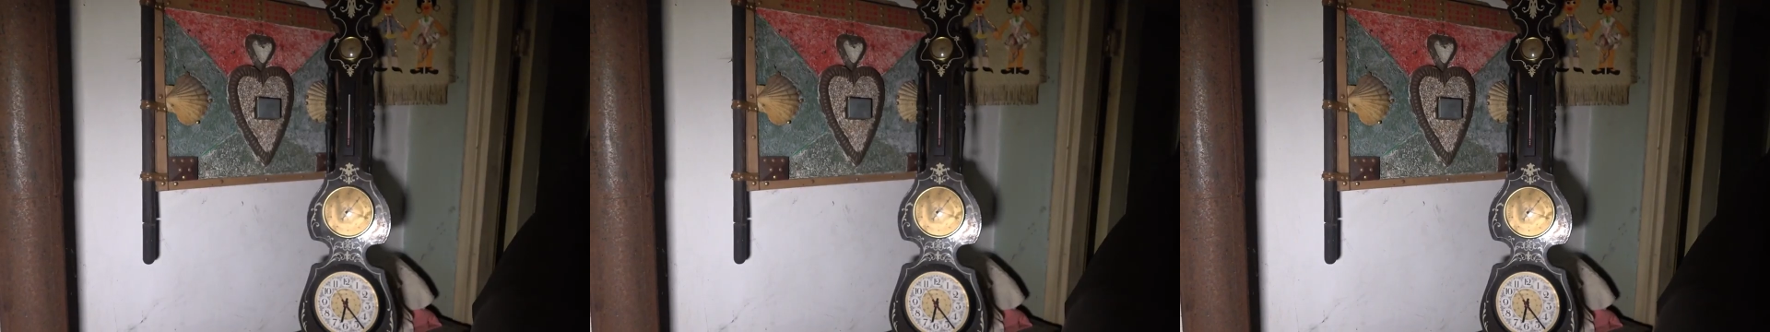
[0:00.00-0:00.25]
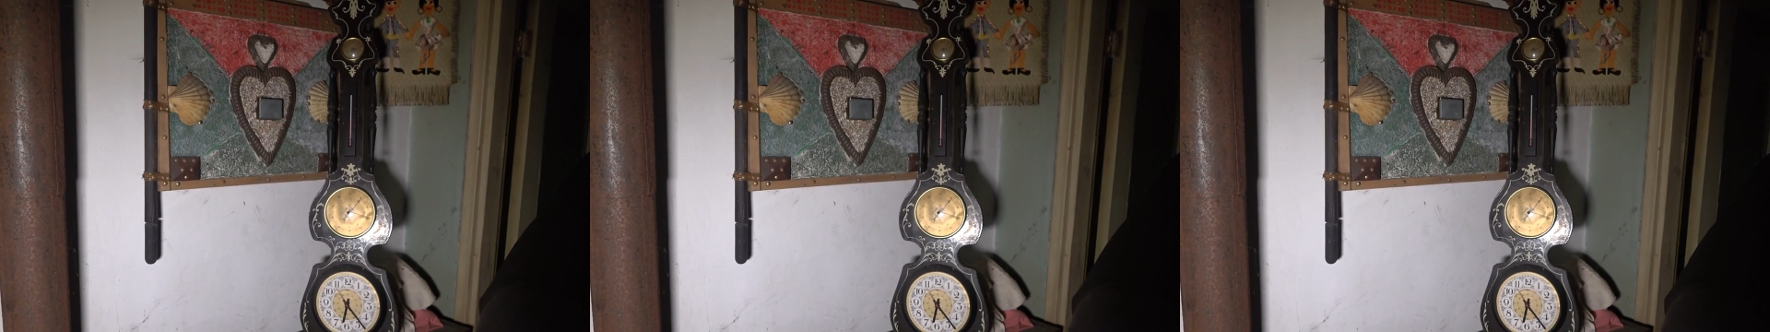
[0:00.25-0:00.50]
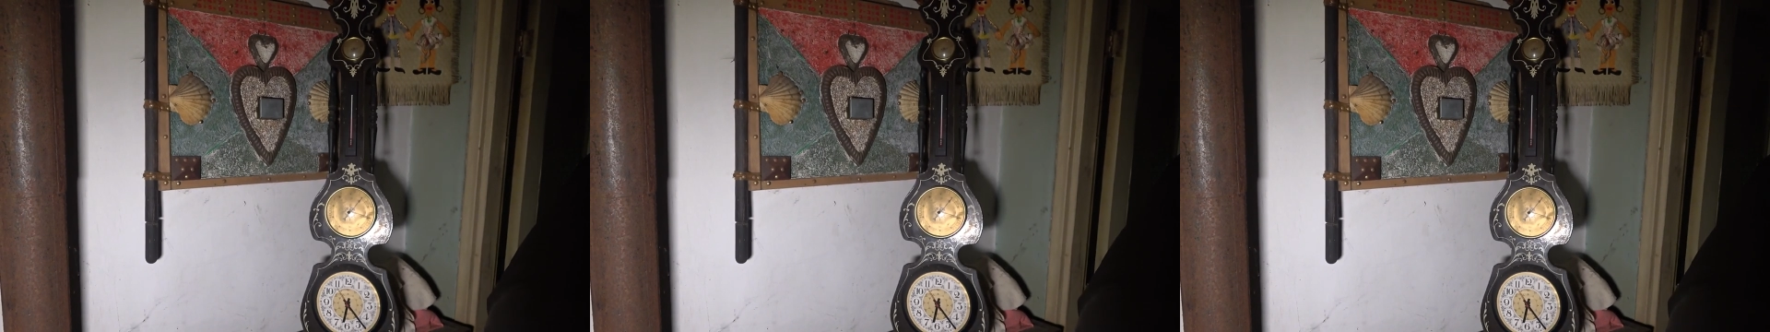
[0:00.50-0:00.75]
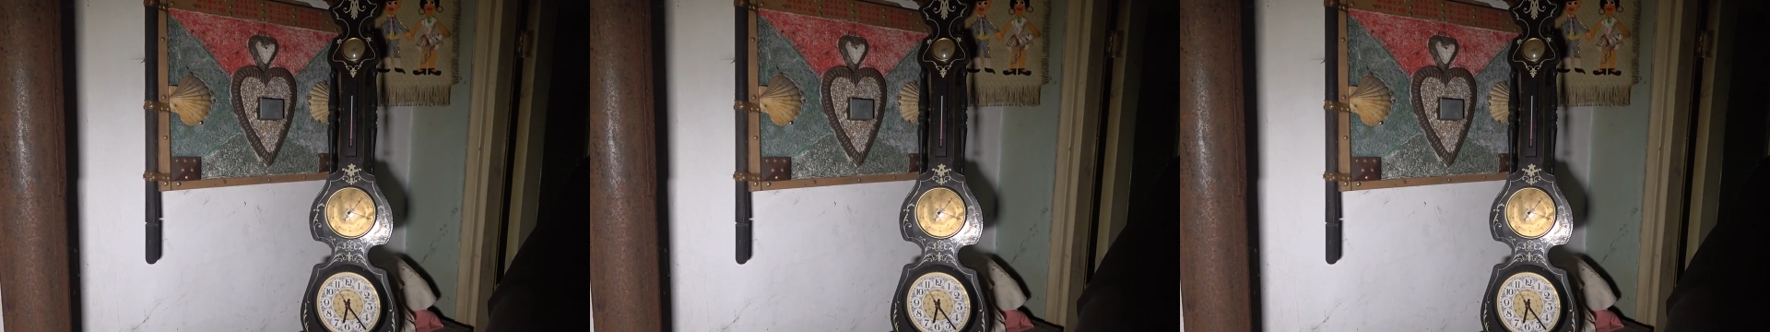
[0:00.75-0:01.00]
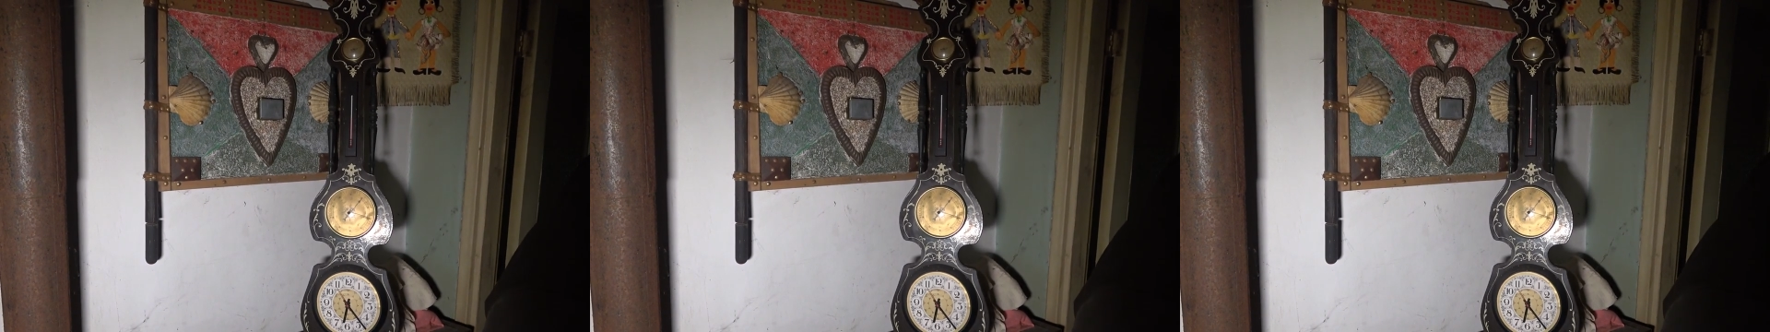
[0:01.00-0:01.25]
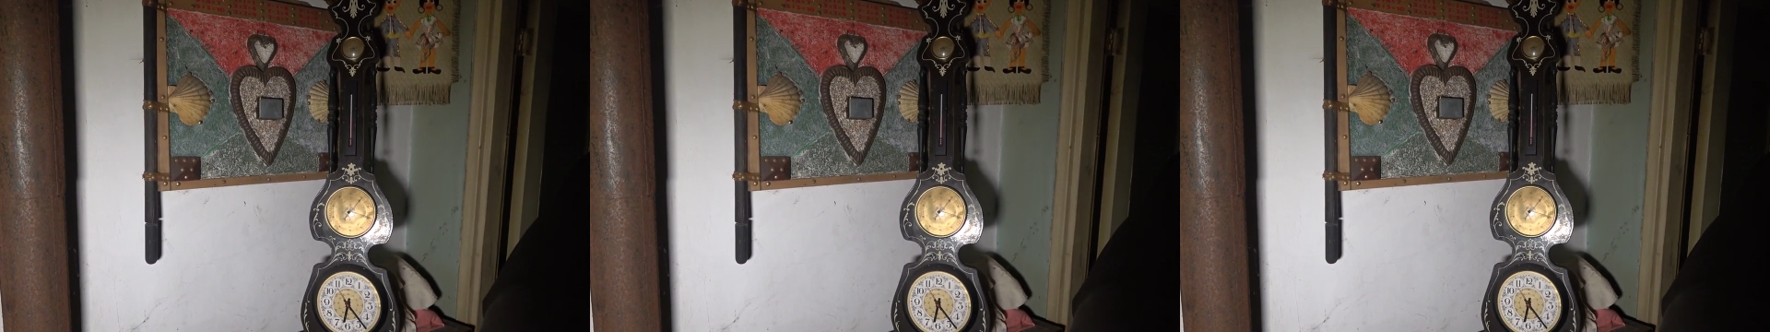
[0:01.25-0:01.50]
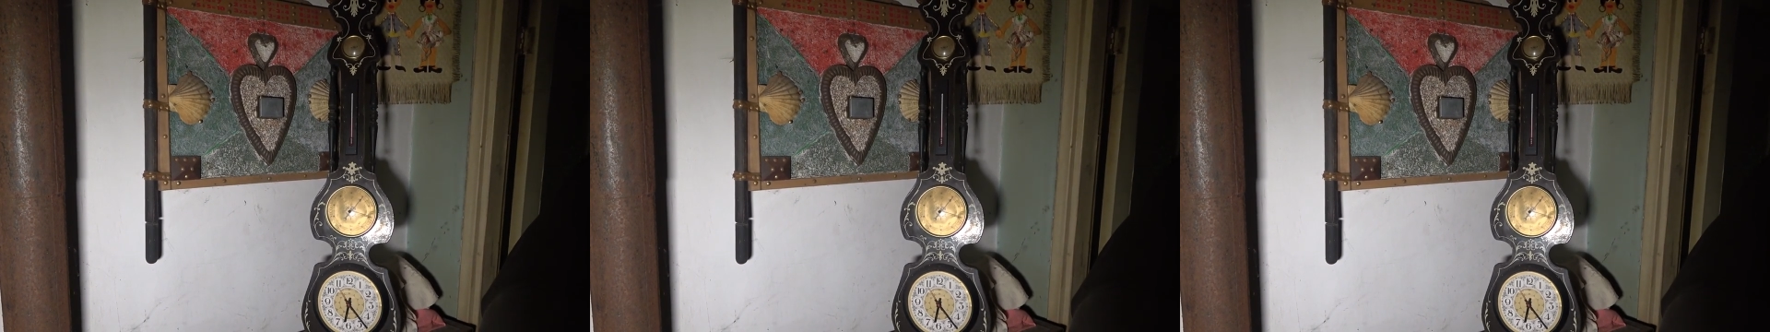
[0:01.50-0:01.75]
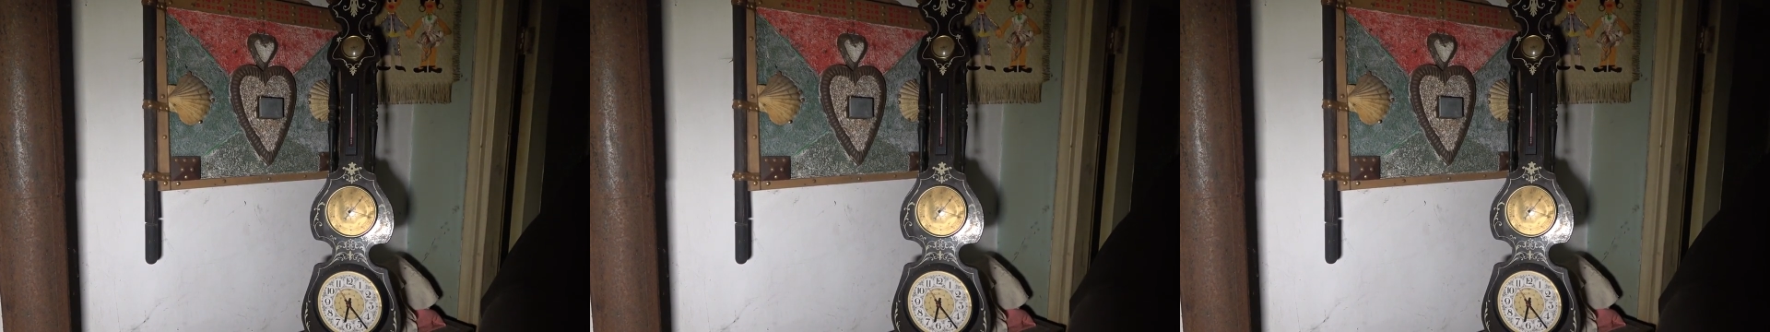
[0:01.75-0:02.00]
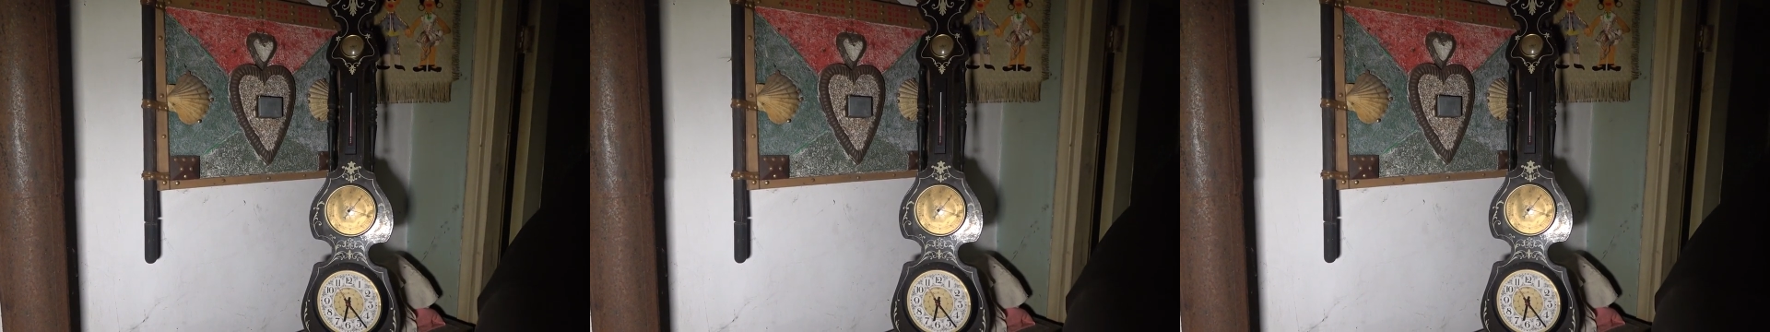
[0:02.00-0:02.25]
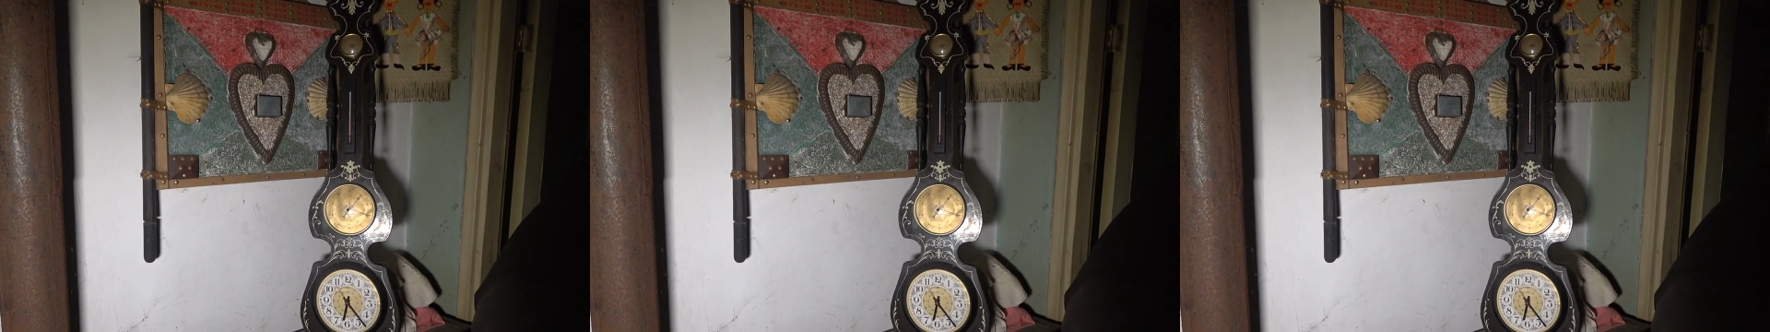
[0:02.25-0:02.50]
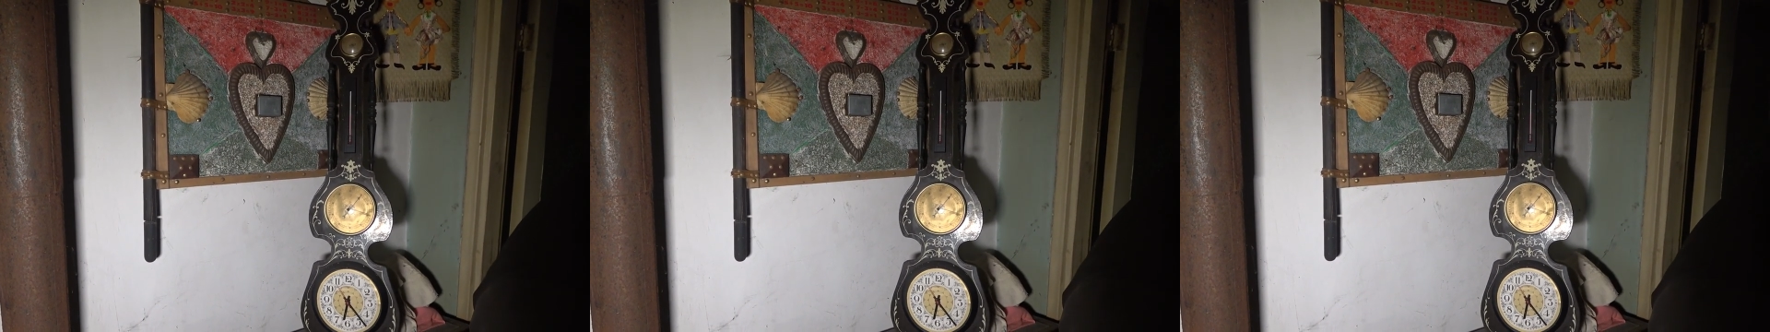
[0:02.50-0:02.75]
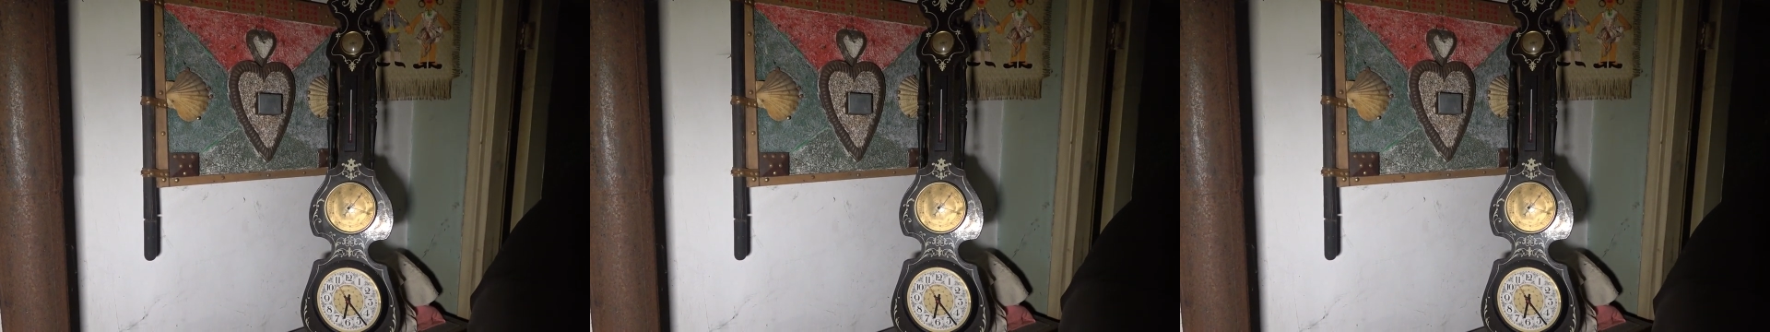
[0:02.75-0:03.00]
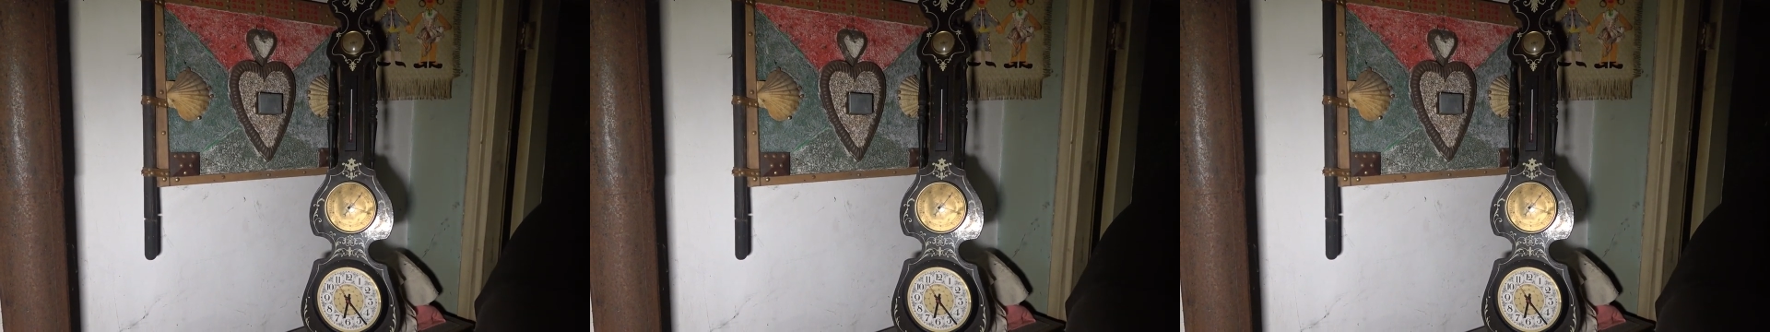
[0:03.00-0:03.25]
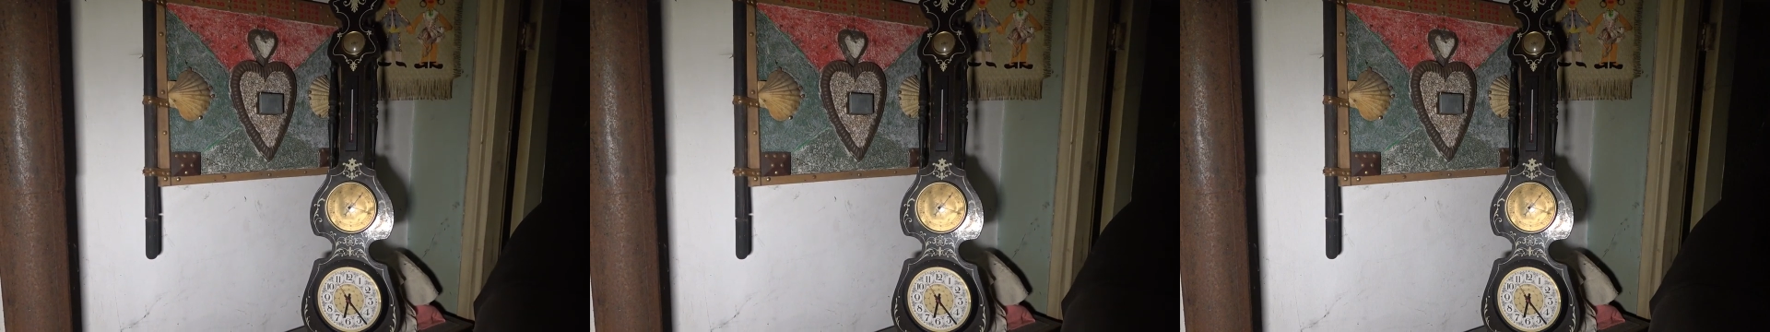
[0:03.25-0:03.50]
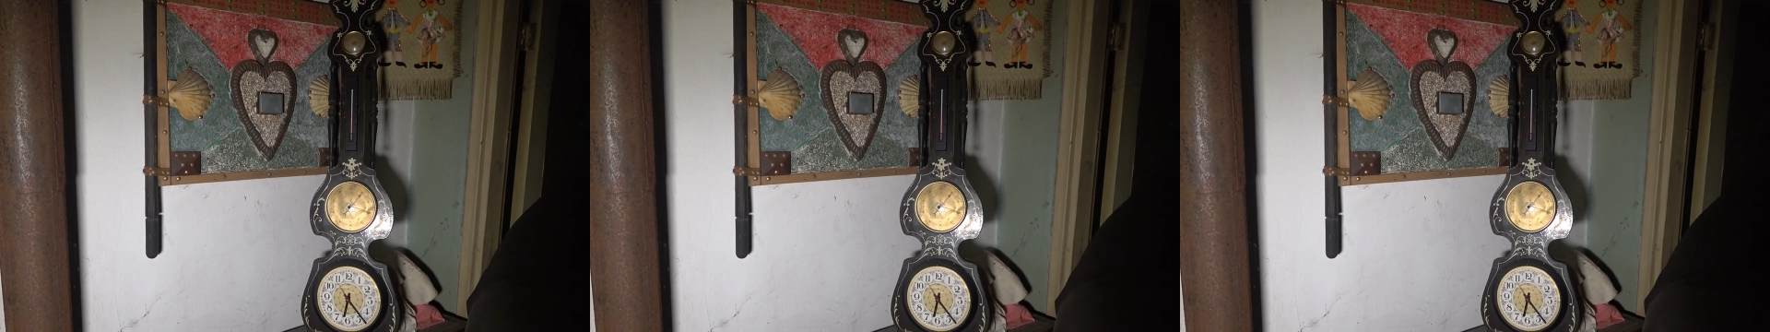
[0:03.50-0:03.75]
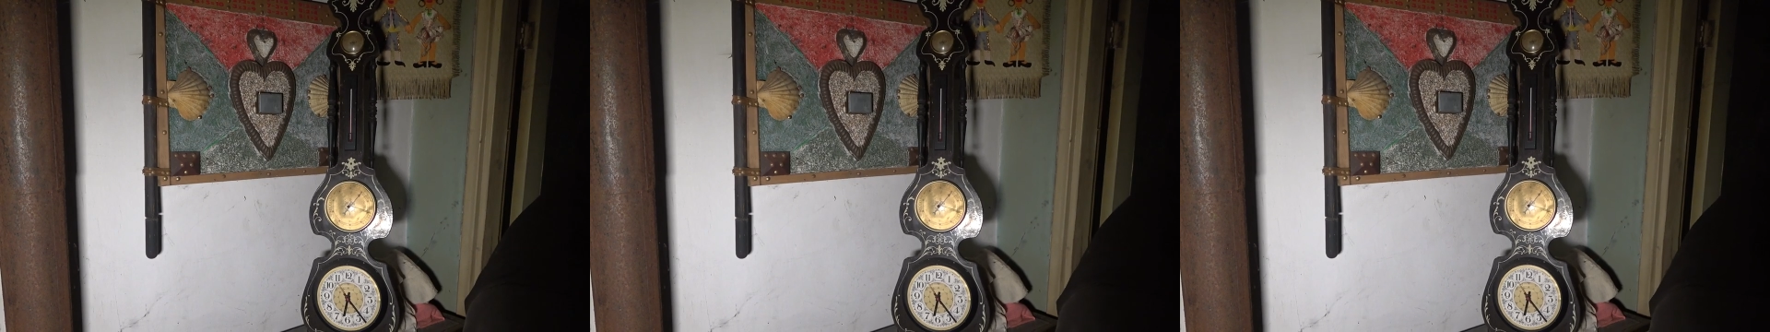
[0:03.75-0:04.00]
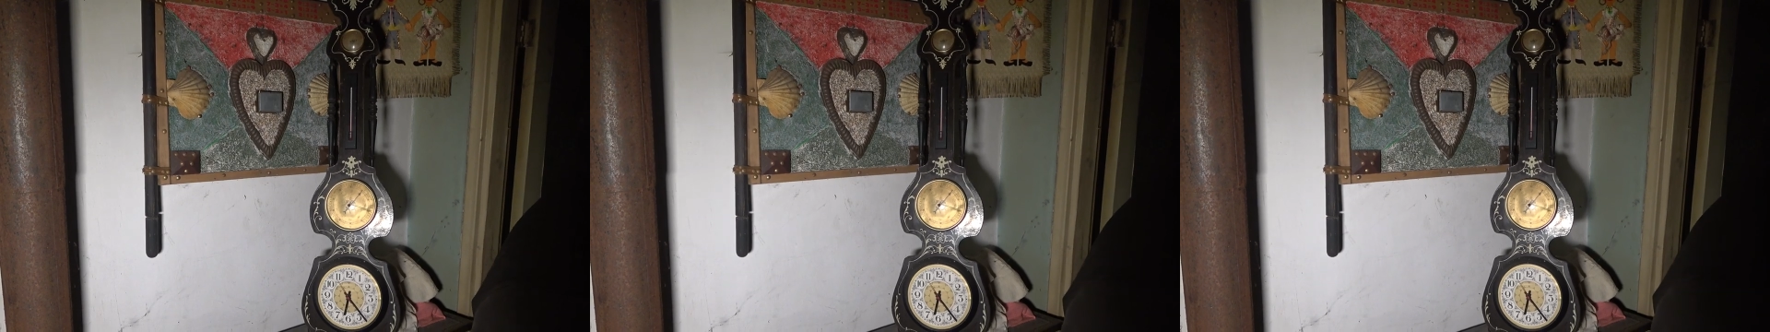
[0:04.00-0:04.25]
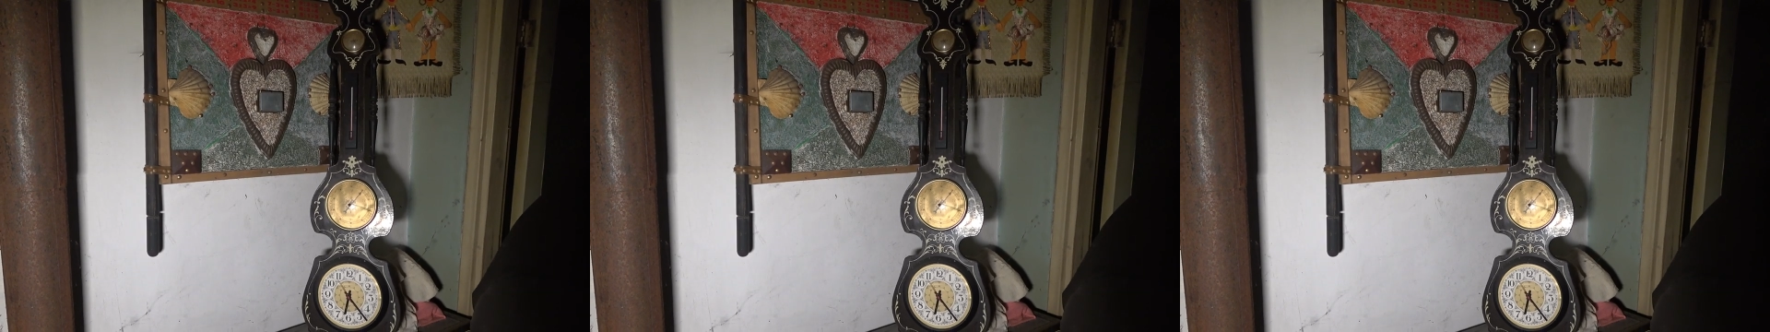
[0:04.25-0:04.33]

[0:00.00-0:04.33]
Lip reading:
No face is visible, so there are no lips to read.